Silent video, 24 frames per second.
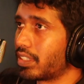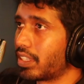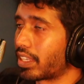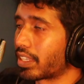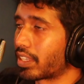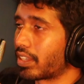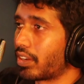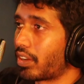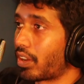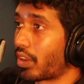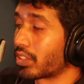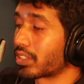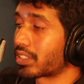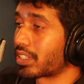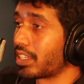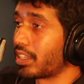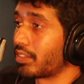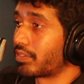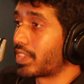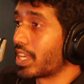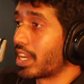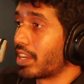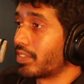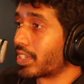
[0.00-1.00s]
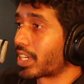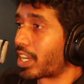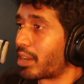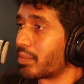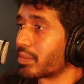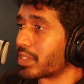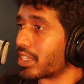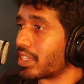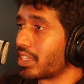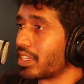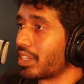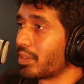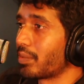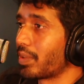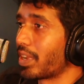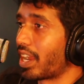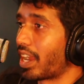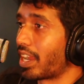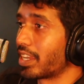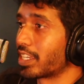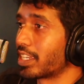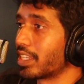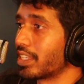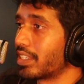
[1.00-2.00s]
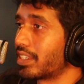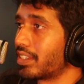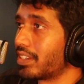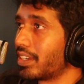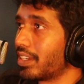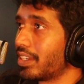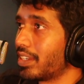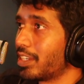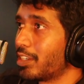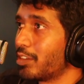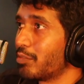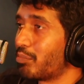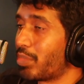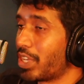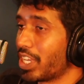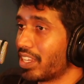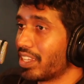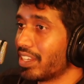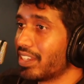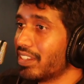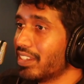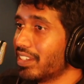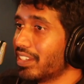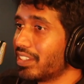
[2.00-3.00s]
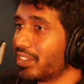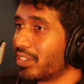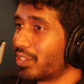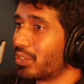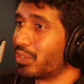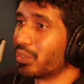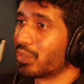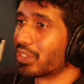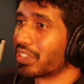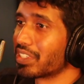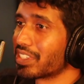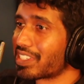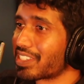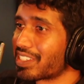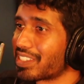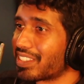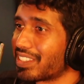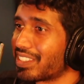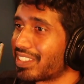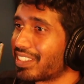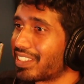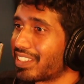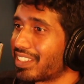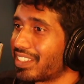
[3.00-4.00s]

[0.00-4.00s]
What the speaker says: like honestly, if there ever comes a day where I get paid to do this,